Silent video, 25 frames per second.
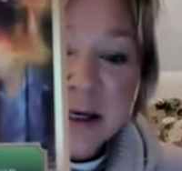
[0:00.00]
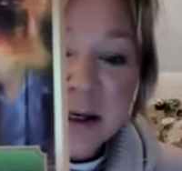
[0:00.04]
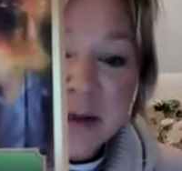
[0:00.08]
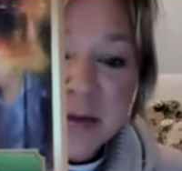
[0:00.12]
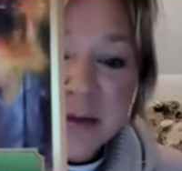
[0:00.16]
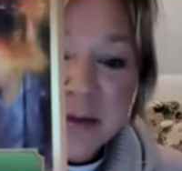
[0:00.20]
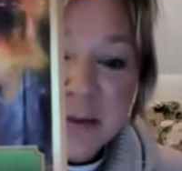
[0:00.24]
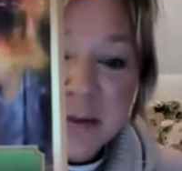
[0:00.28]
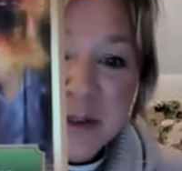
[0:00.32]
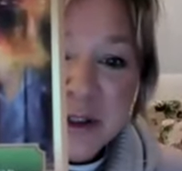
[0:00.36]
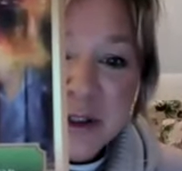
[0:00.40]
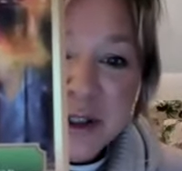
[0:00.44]

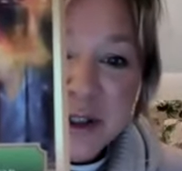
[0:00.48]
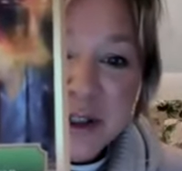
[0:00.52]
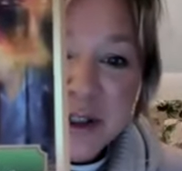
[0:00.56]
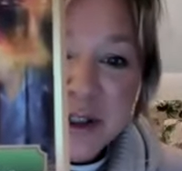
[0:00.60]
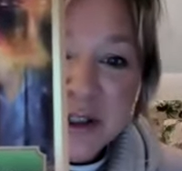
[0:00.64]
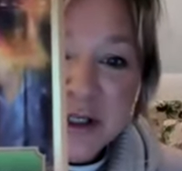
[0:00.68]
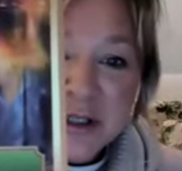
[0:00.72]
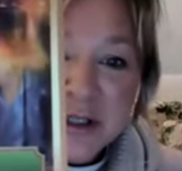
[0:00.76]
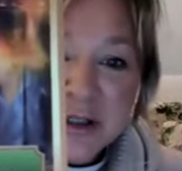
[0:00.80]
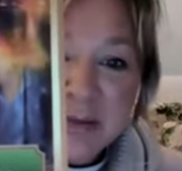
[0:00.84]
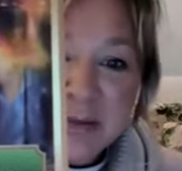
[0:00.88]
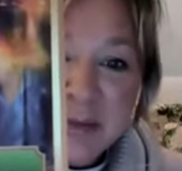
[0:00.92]
the
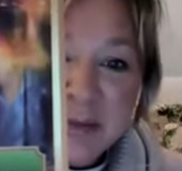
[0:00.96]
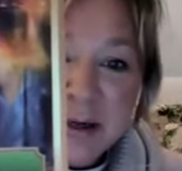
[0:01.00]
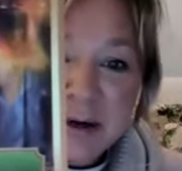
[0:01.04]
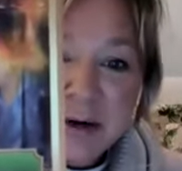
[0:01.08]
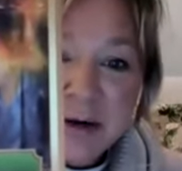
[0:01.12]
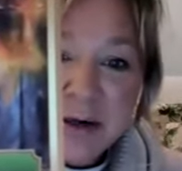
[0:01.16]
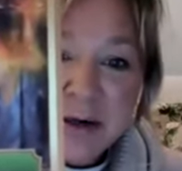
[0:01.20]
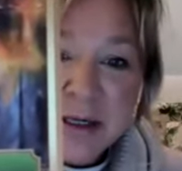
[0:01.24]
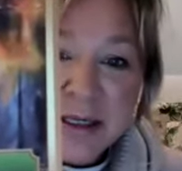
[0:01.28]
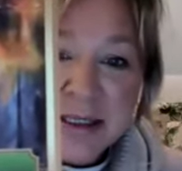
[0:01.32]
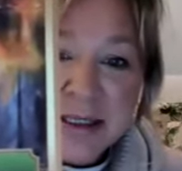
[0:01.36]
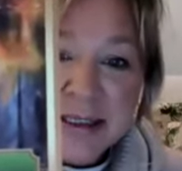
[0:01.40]
magician in the
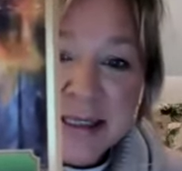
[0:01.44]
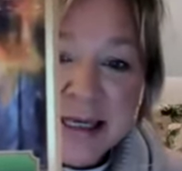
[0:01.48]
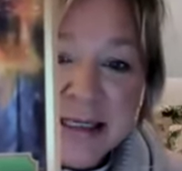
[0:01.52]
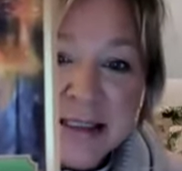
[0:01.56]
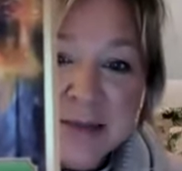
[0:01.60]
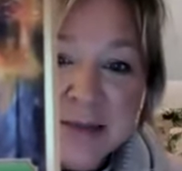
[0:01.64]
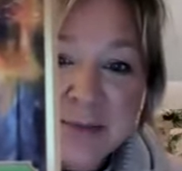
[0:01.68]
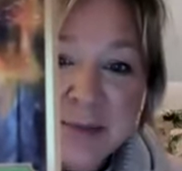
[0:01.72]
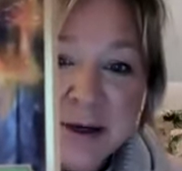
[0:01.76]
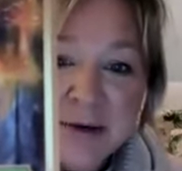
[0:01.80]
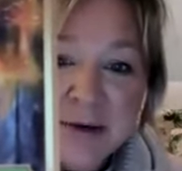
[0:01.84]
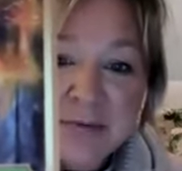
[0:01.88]
mirror is as
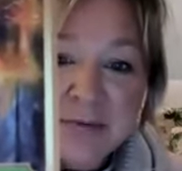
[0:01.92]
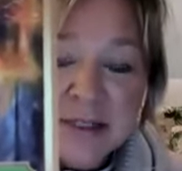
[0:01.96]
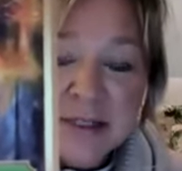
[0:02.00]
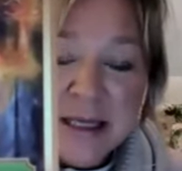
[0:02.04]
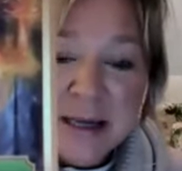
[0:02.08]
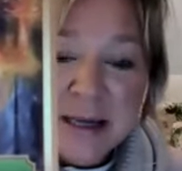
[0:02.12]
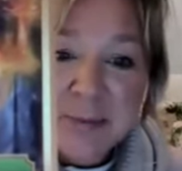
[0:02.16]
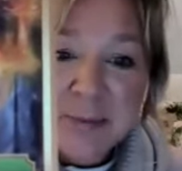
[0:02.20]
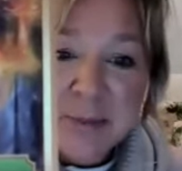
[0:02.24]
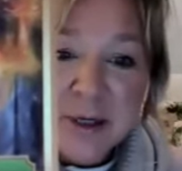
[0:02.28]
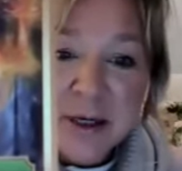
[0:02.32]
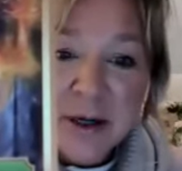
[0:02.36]
above,
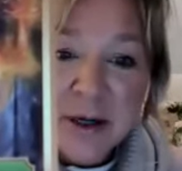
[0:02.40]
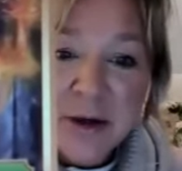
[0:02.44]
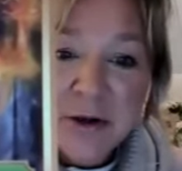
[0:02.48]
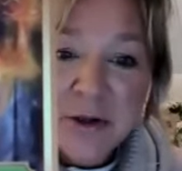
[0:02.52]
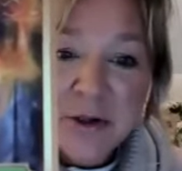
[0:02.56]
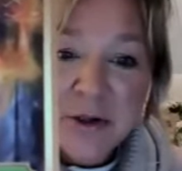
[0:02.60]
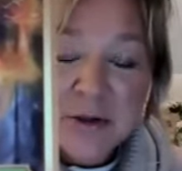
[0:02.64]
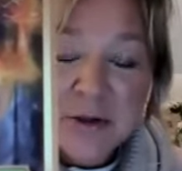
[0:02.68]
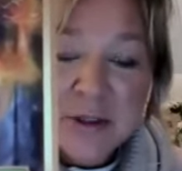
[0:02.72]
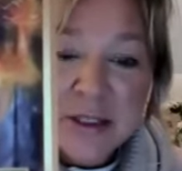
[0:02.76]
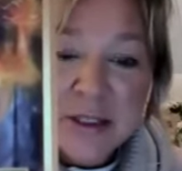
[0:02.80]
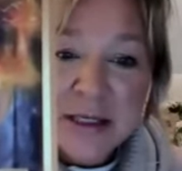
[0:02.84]
down below.
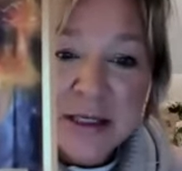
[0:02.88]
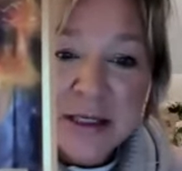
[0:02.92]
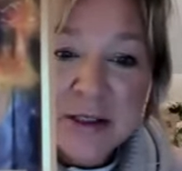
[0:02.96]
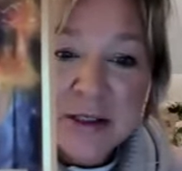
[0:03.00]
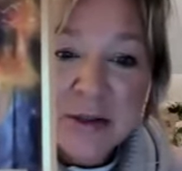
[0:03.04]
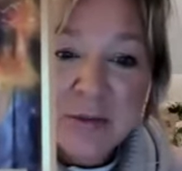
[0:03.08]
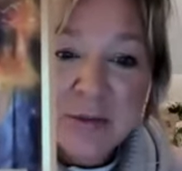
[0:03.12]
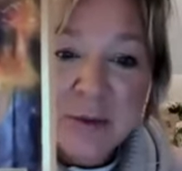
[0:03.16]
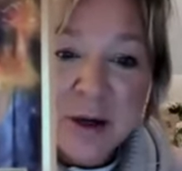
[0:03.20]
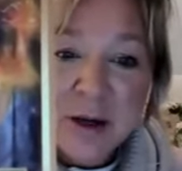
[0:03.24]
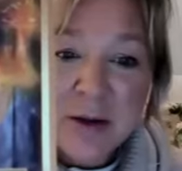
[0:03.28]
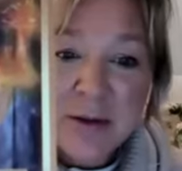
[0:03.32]
Do you see
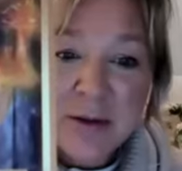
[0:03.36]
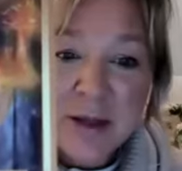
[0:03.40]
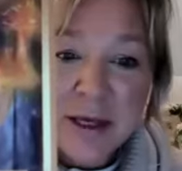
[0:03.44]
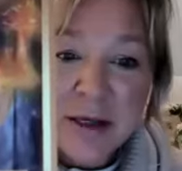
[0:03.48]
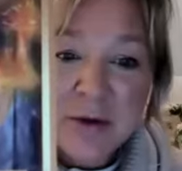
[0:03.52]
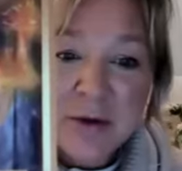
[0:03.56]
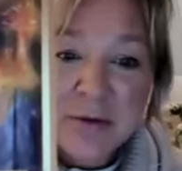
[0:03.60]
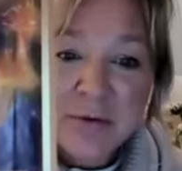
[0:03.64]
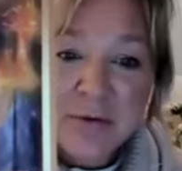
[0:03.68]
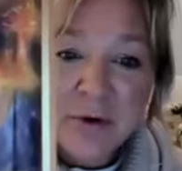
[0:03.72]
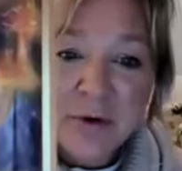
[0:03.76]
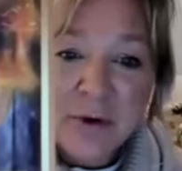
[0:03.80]
as well there
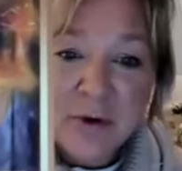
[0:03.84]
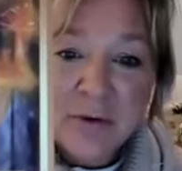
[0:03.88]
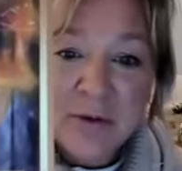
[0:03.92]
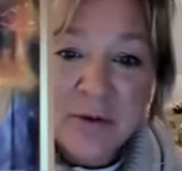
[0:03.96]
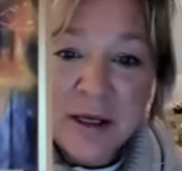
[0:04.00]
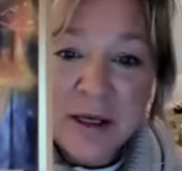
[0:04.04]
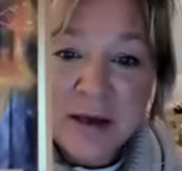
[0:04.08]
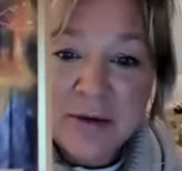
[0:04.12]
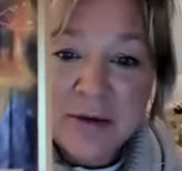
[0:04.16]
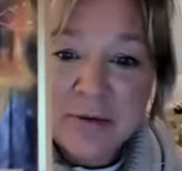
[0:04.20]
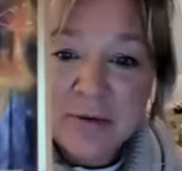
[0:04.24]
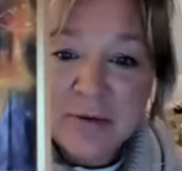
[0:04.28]
you've got
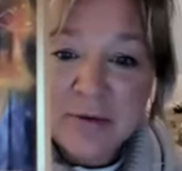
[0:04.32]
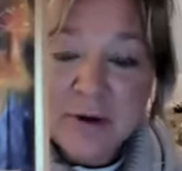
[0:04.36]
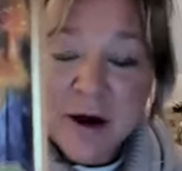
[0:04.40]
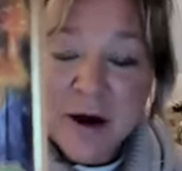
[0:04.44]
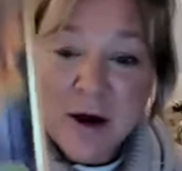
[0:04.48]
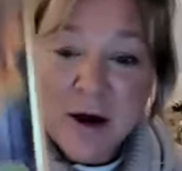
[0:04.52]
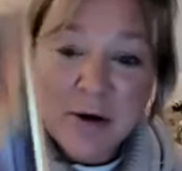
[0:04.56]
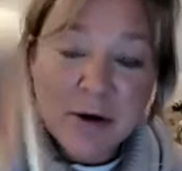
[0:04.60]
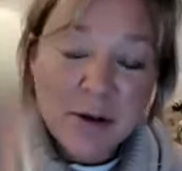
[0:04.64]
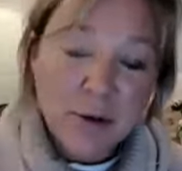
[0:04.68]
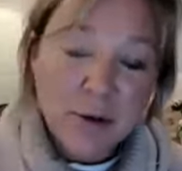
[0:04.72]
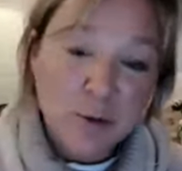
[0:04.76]
the
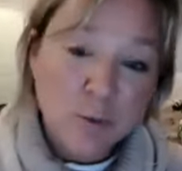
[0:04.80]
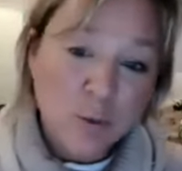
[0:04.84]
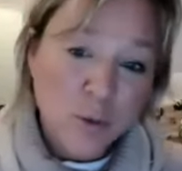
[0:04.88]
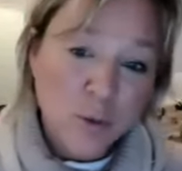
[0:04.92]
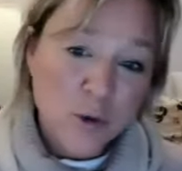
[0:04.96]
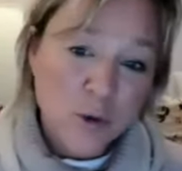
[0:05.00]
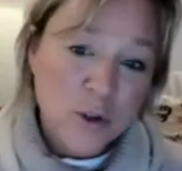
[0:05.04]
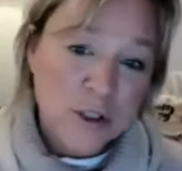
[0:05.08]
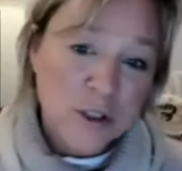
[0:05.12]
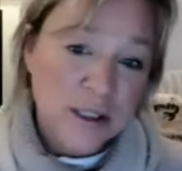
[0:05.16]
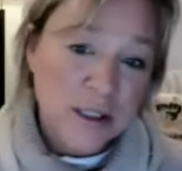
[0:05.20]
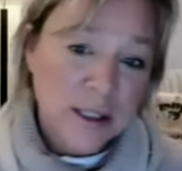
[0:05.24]
fire and the
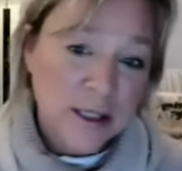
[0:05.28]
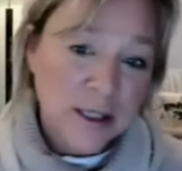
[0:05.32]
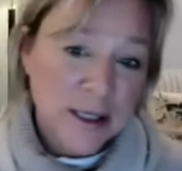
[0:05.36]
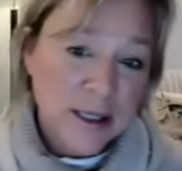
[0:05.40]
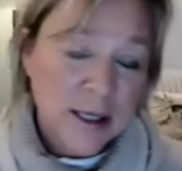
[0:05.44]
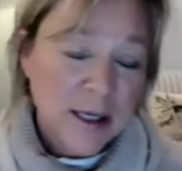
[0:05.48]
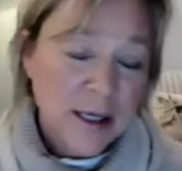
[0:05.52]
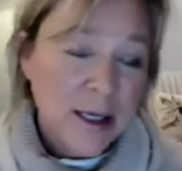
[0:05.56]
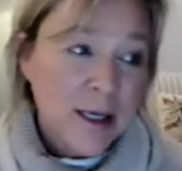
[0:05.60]
water?